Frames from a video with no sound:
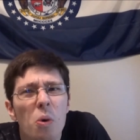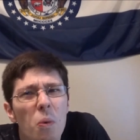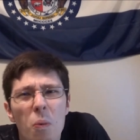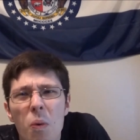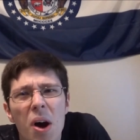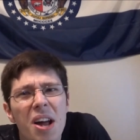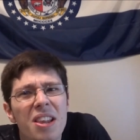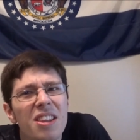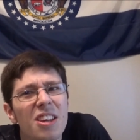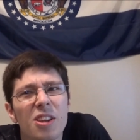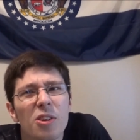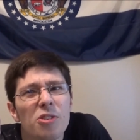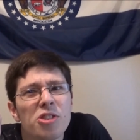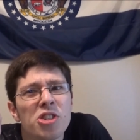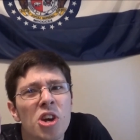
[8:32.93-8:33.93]
one
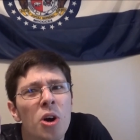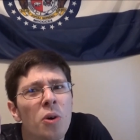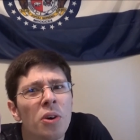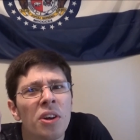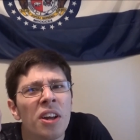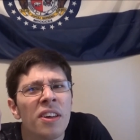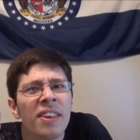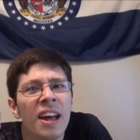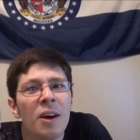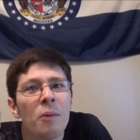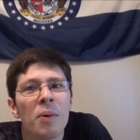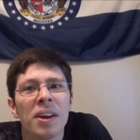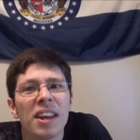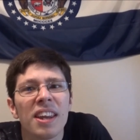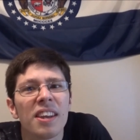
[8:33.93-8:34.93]
little joke that
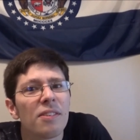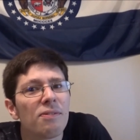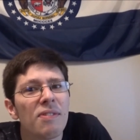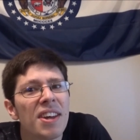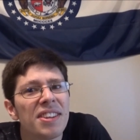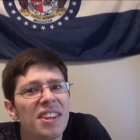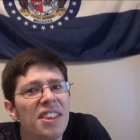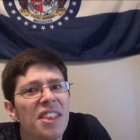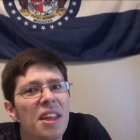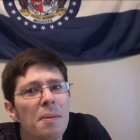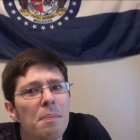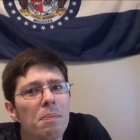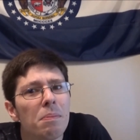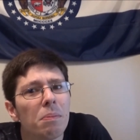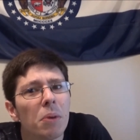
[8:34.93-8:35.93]
went and offended
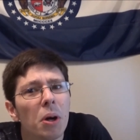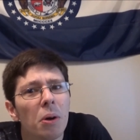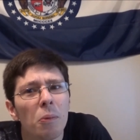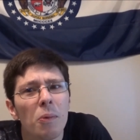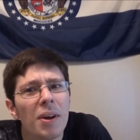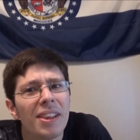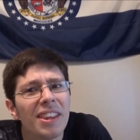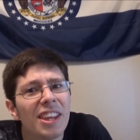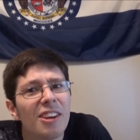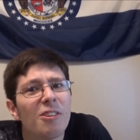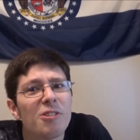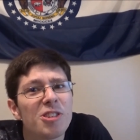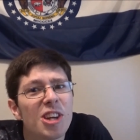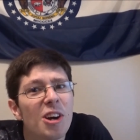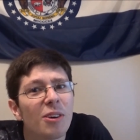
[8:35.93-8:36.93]
them,
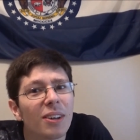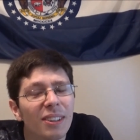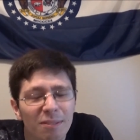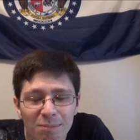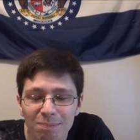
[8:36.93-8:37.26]
joke,